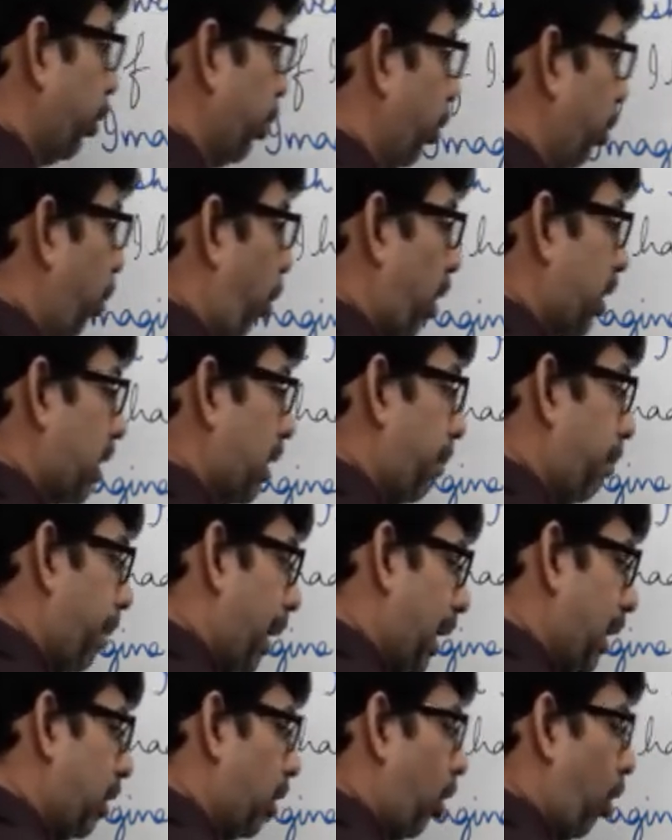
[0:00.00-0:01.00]
do was the
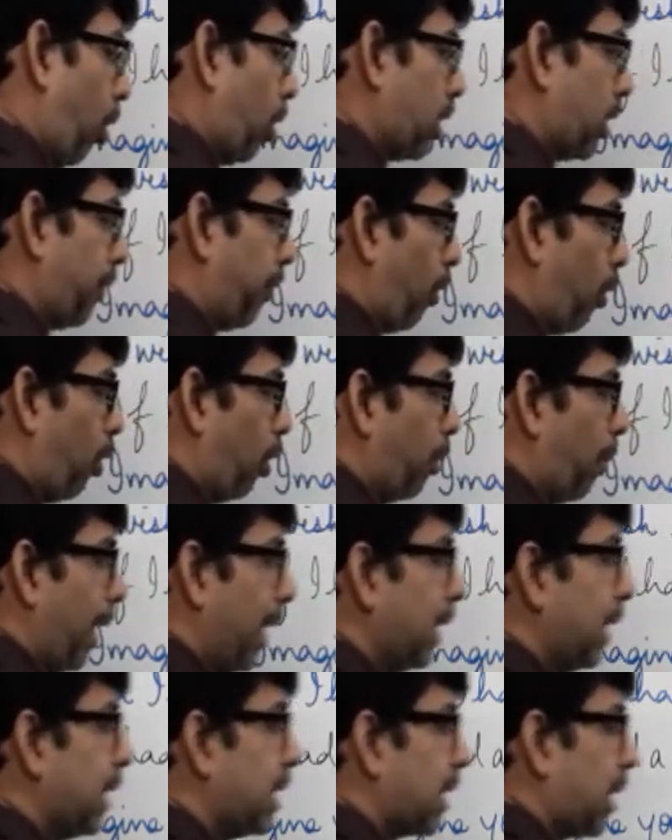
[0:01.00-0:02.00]
main clause followed
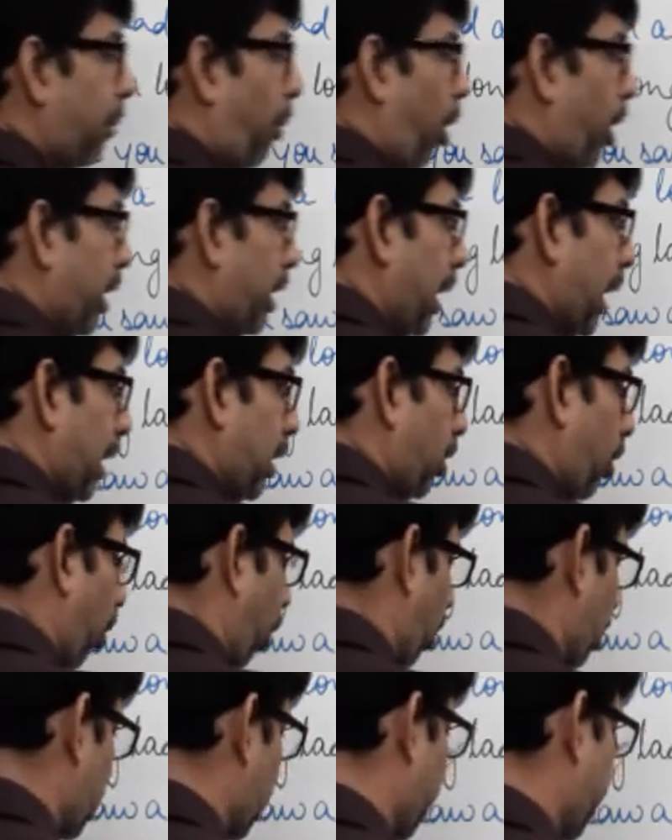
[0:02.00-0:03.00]
by the subordinate
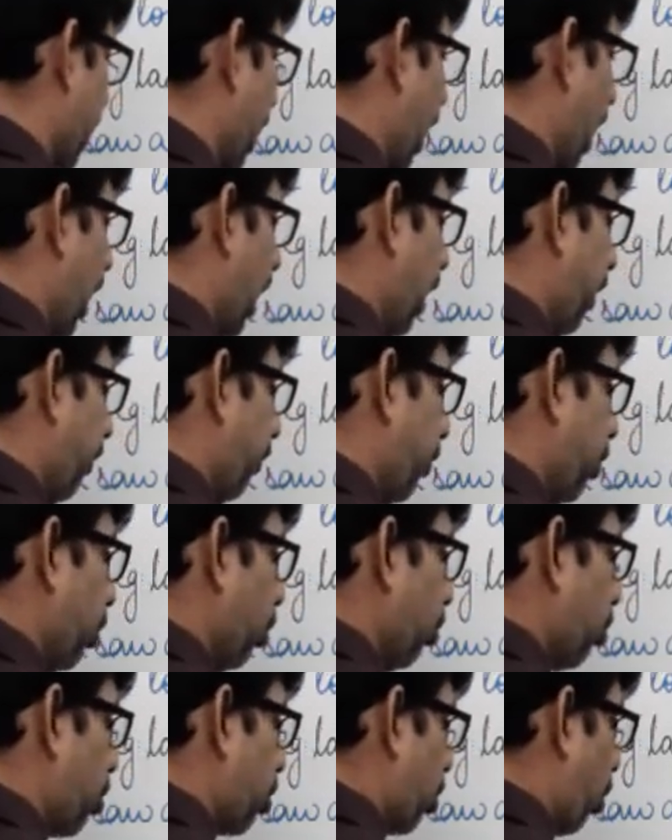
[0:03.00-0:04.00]
clause. If
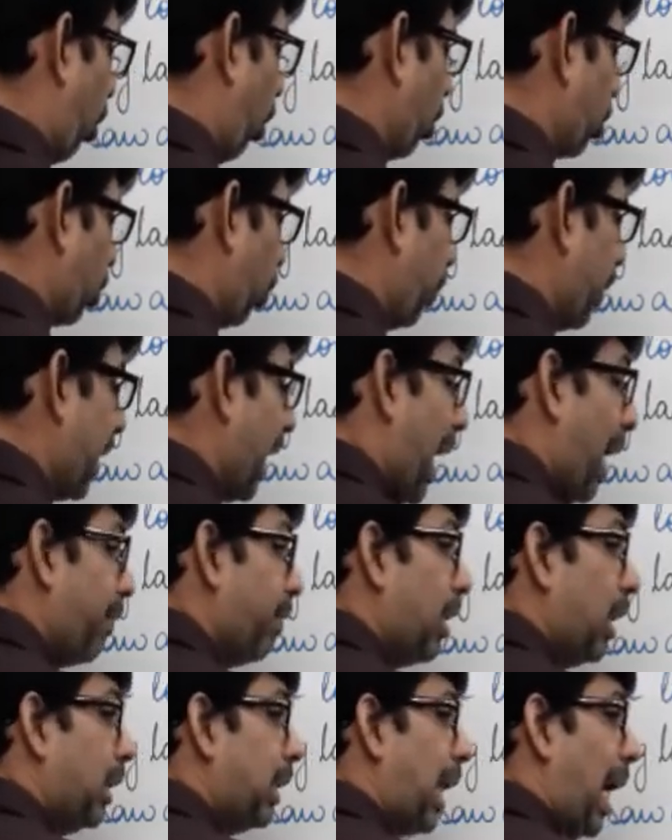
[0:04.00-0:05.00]
you saw, we
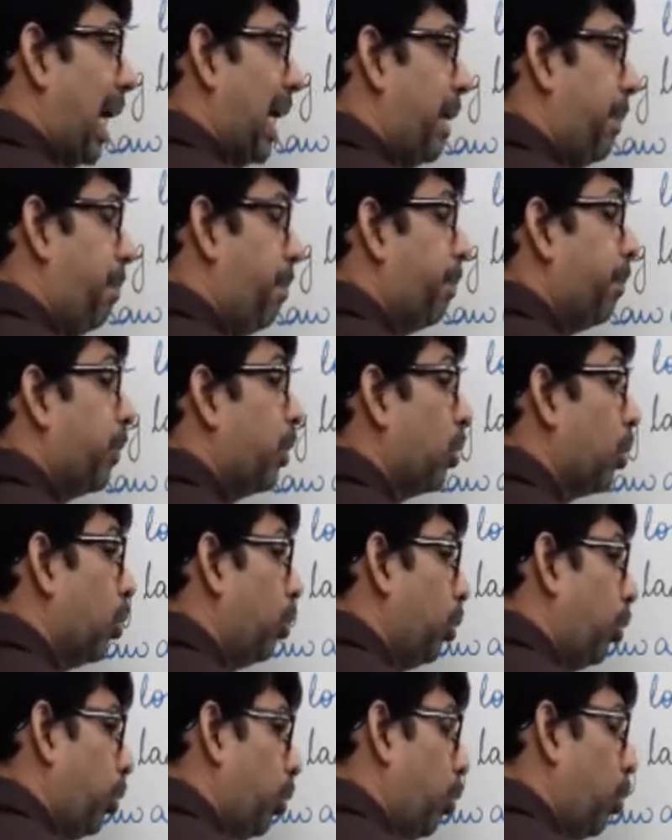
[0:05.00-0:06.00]
have the
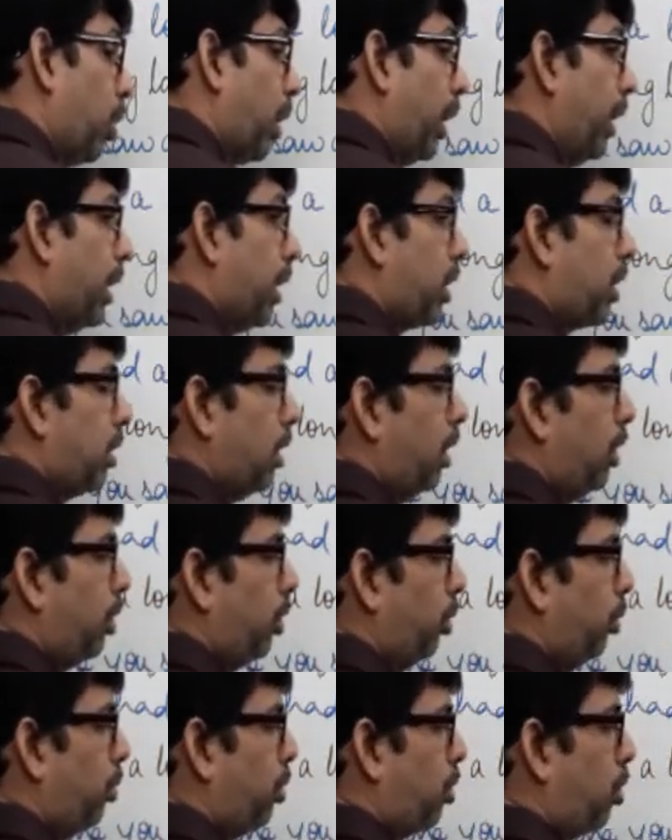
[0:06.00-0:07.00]
type 2
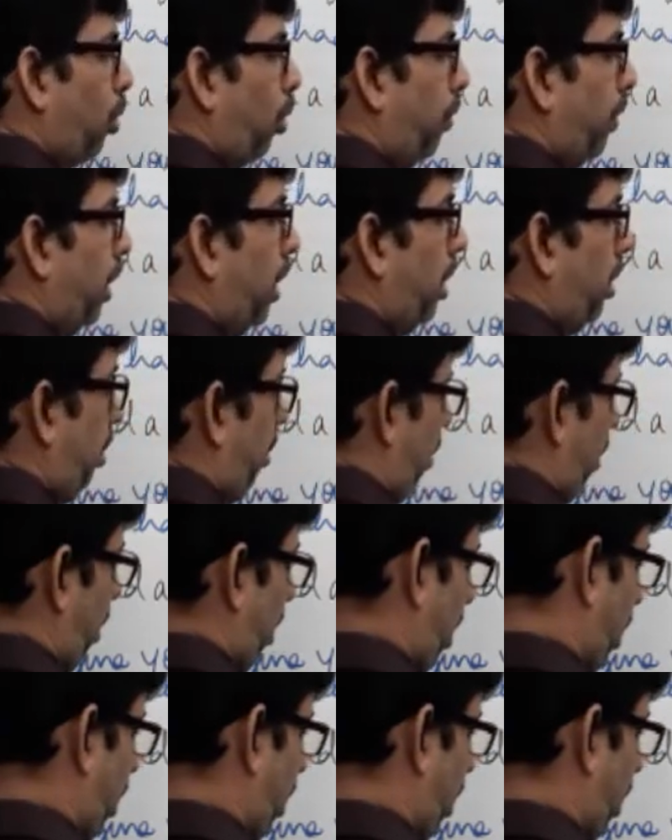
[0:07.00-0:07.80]
conditional used over